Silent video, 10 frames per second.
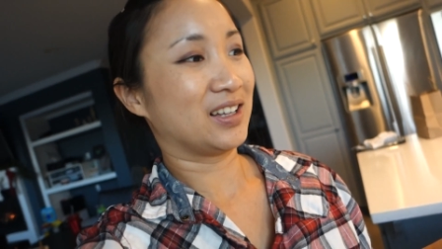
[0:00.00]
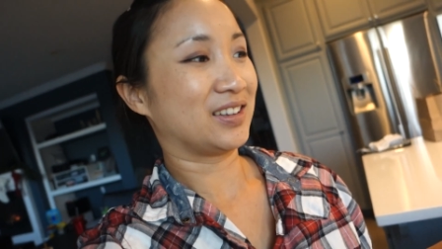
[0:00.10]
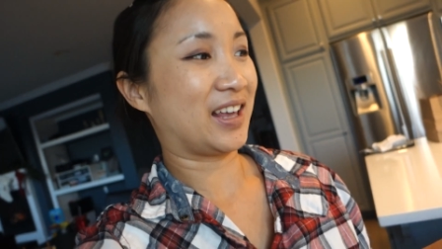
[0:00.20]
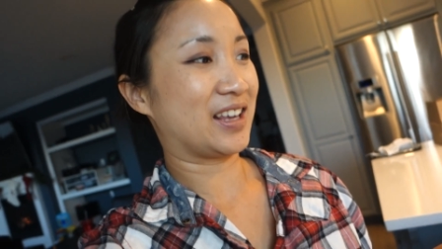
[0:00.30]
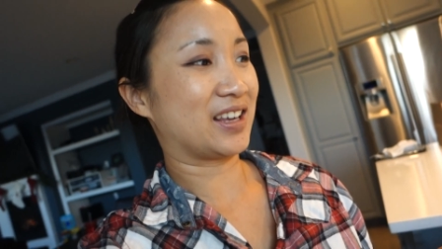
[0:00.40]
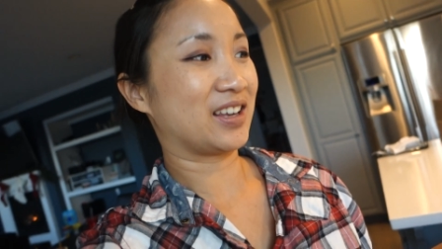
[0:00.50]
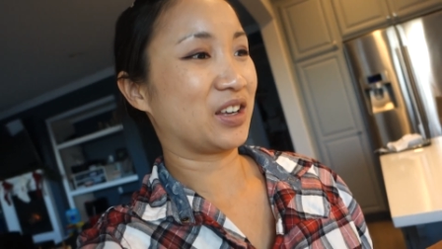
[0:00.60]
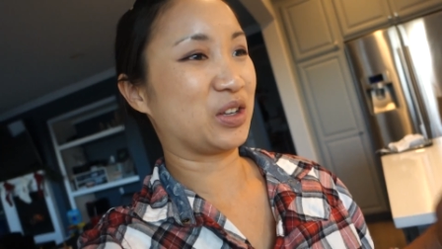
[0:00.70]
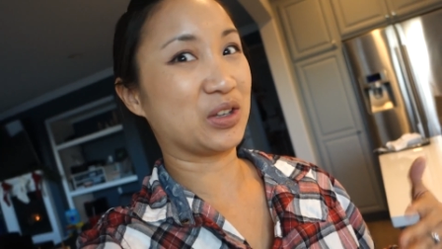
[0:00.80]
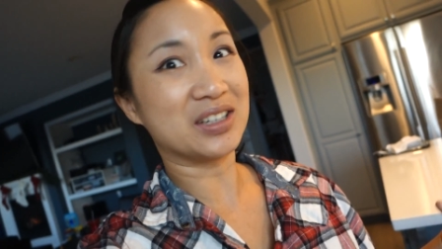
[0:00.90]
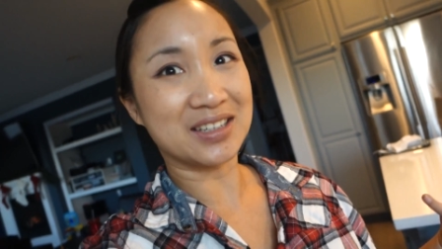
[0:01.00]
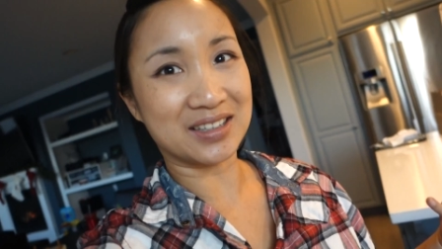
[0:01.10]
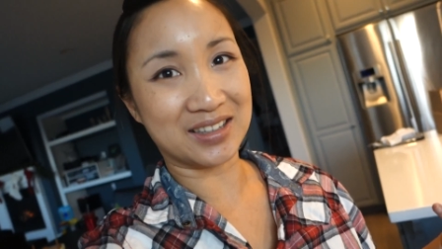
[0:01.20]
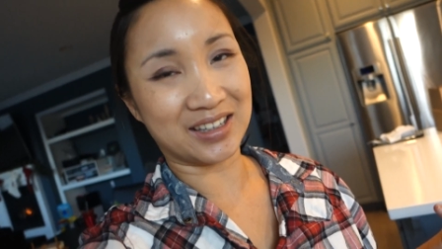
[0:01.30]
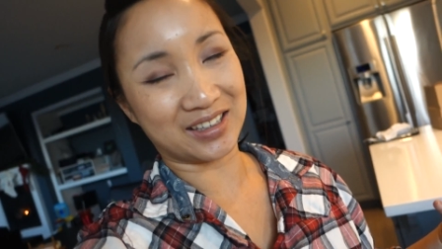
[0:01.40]
like
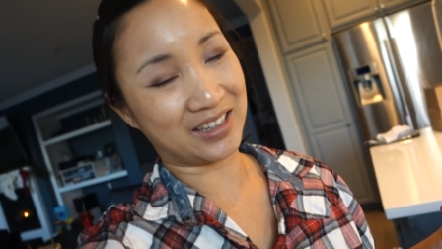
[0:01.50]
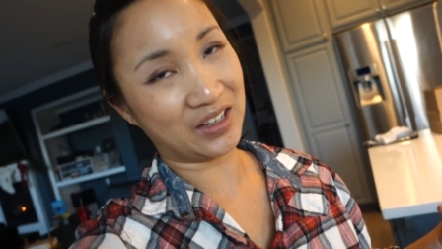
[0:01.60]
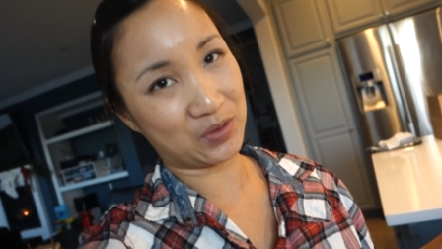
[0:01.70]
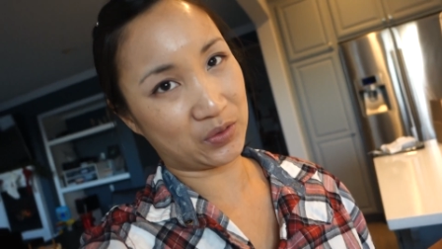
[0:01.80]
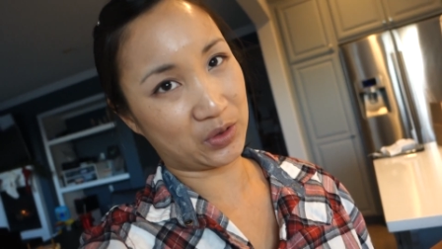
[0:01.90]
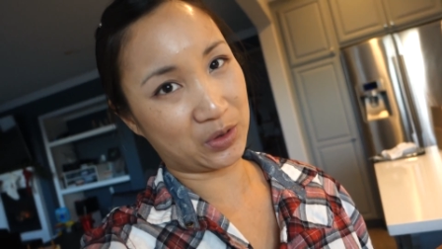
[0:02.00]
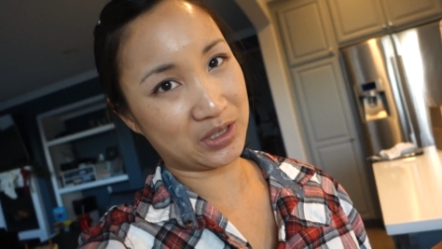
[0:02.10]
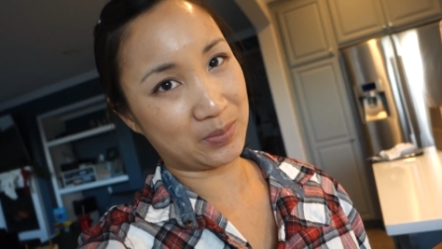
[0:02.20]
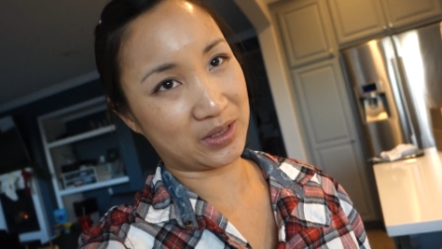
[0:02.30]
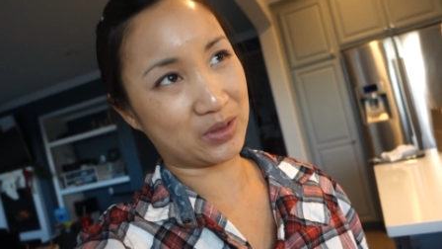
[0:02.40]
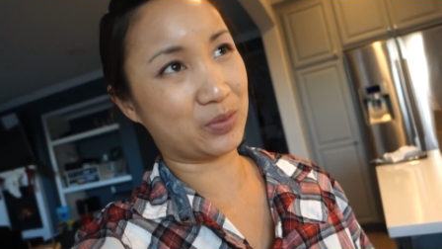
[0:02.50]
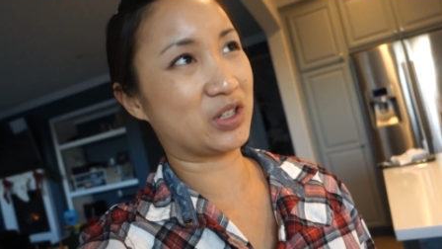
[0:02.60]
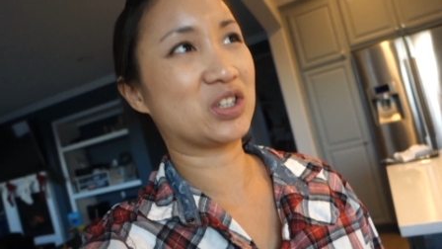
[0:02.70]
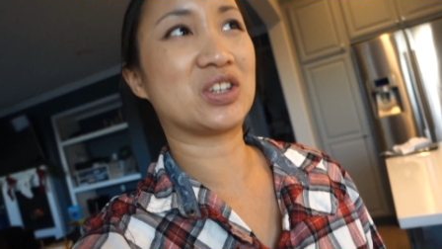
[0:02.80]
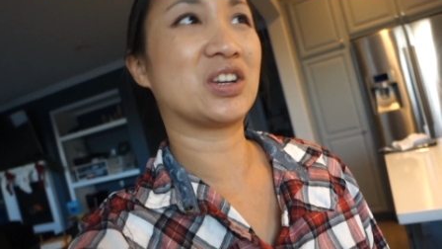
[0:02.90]
goodies and gifts for Christmas,
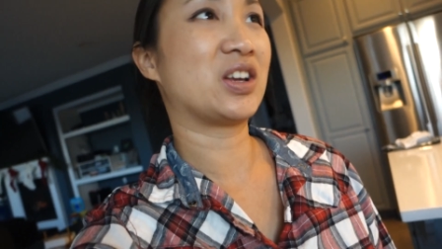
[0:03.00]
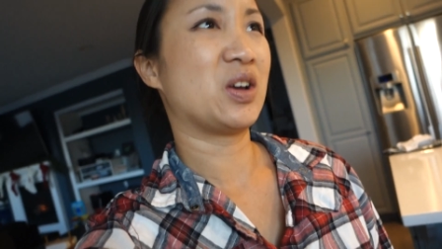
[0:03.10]
which